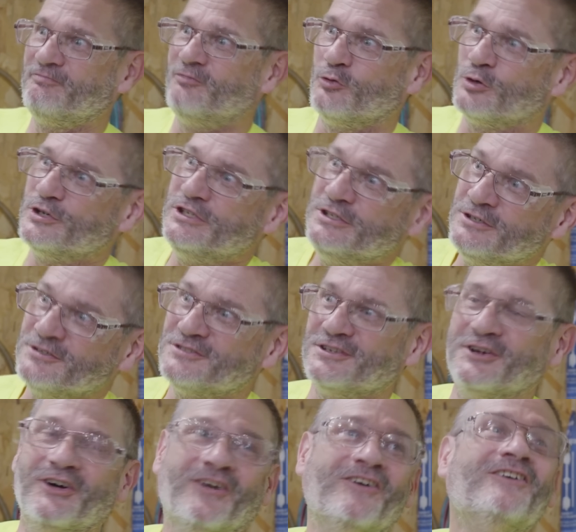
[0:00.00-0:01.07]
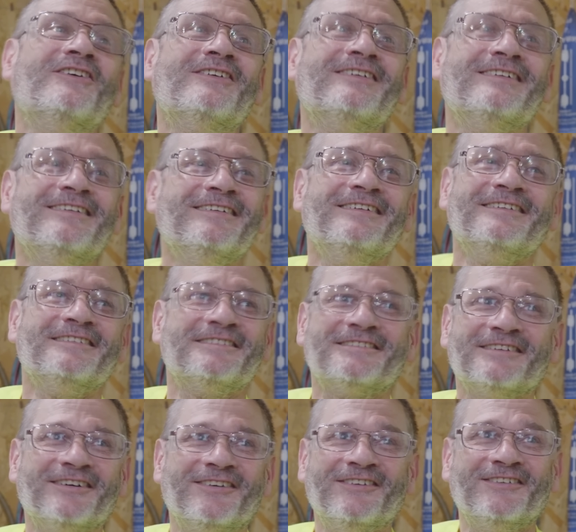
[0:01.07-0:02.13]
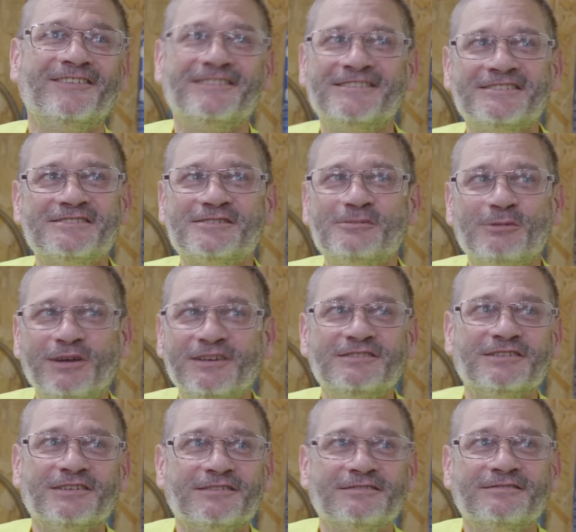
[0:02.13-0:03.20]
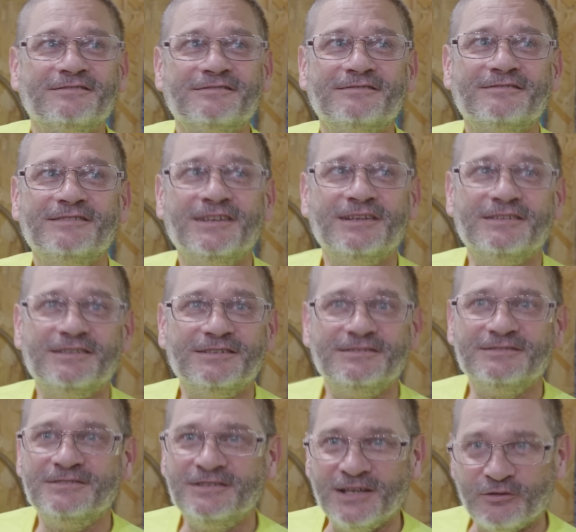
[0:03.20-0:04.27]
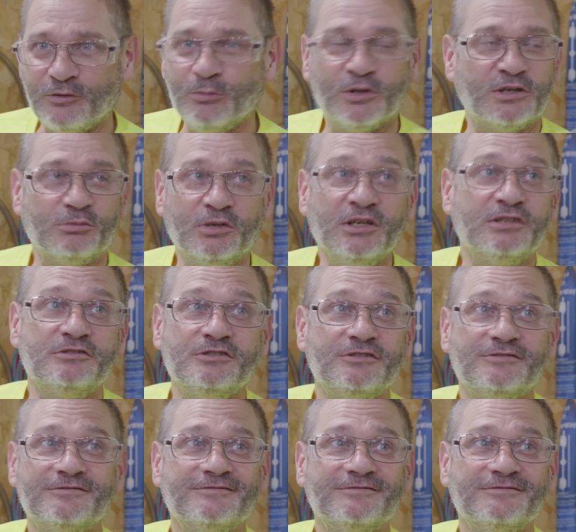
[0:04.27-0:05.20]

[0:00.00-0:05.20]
40 years ago. So just amazing. It, never burn a bridge.